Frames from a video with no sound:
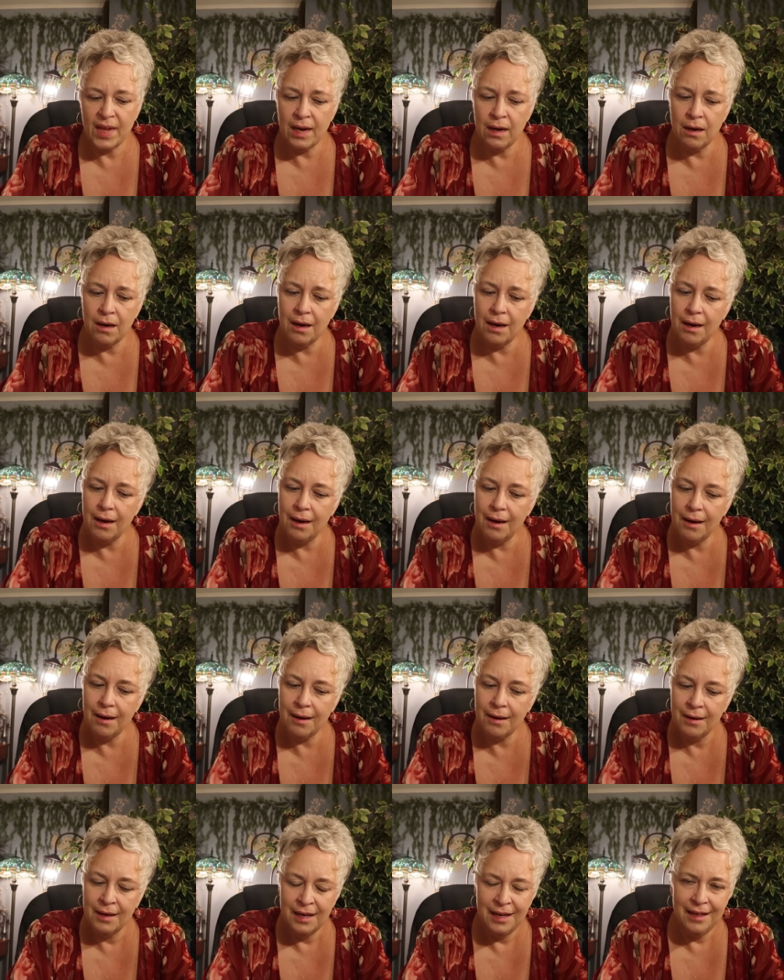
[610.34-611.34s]

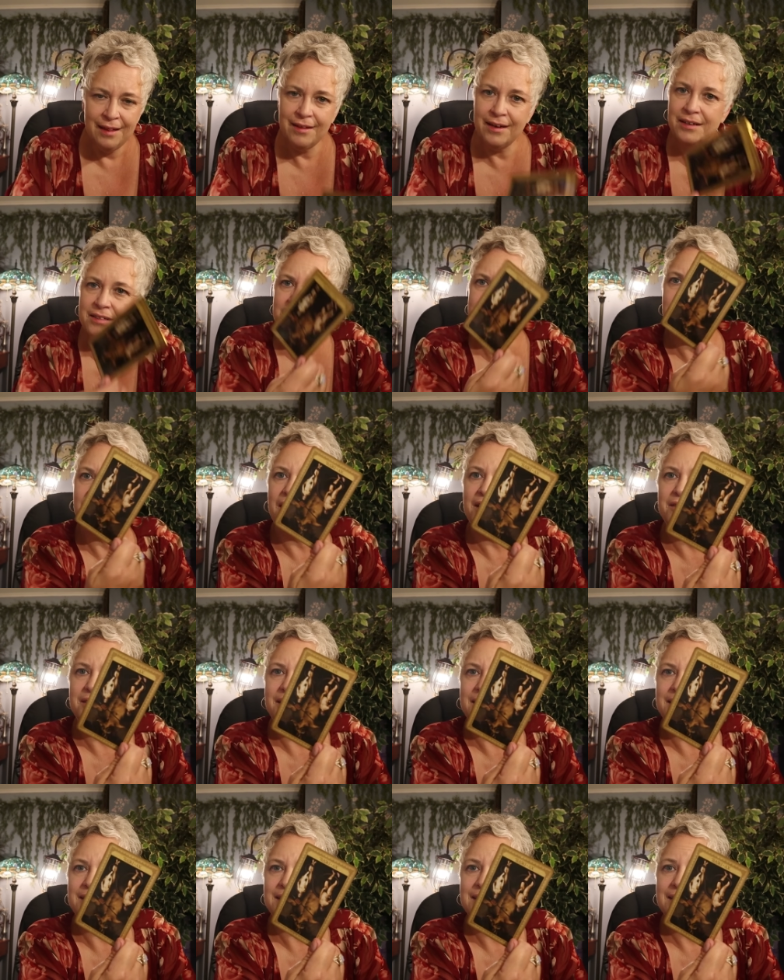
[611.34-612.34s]
Ah, there's the
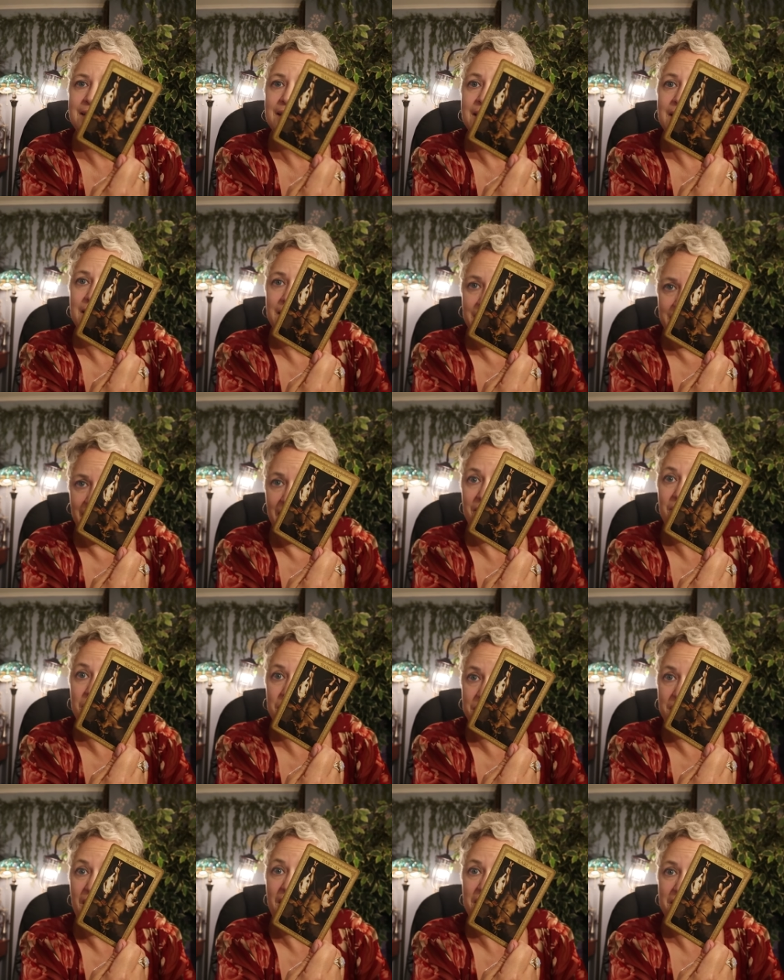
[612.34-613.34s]
darkness, the
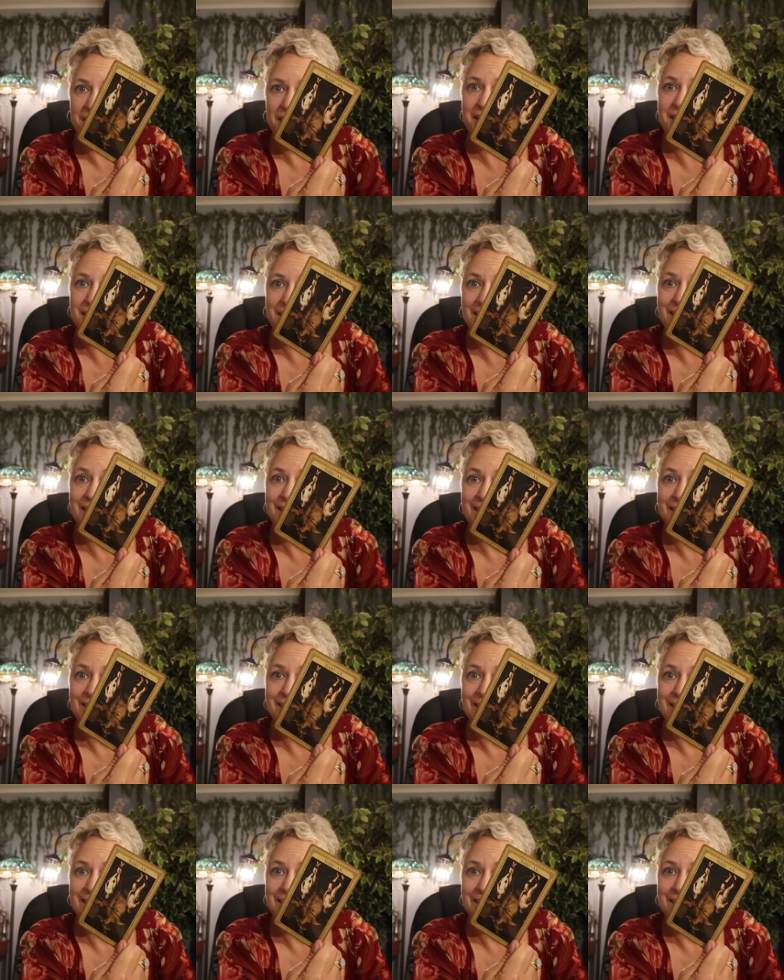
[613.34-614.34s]
devil's darkness.
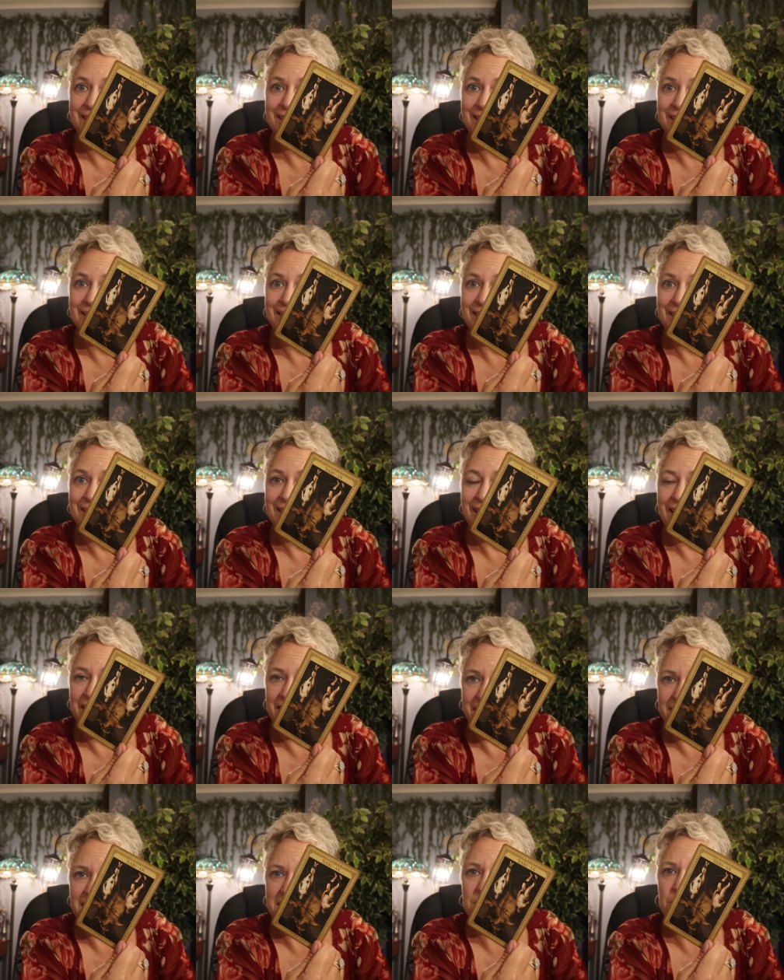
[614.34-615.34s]
And
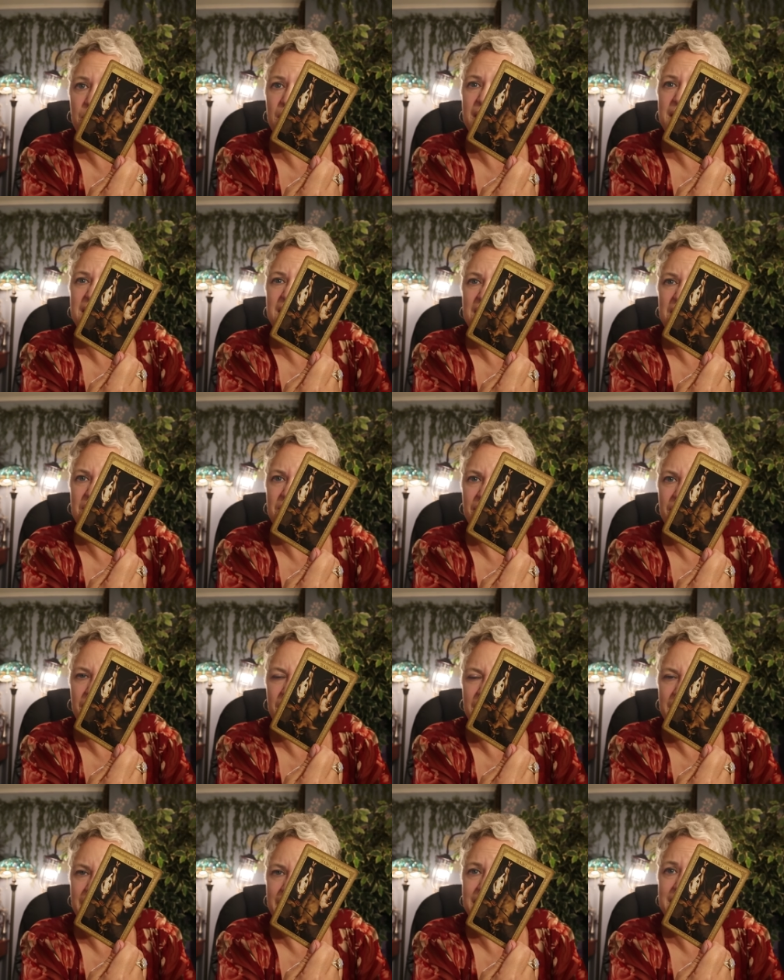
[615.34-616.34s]
this is breaking
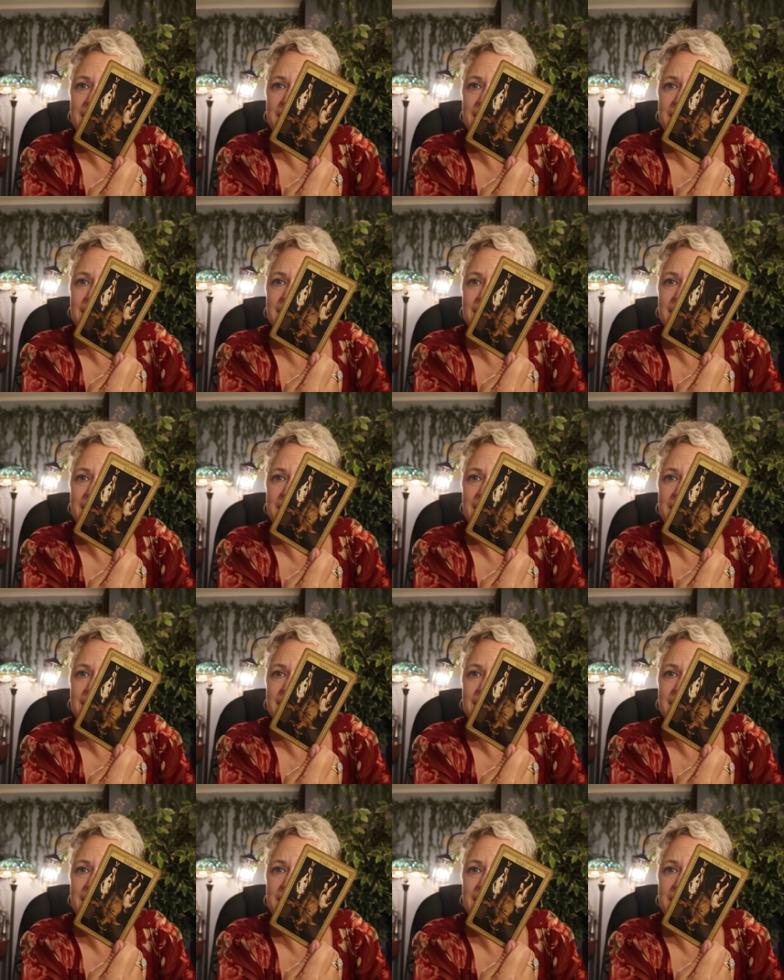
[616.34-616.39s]
free.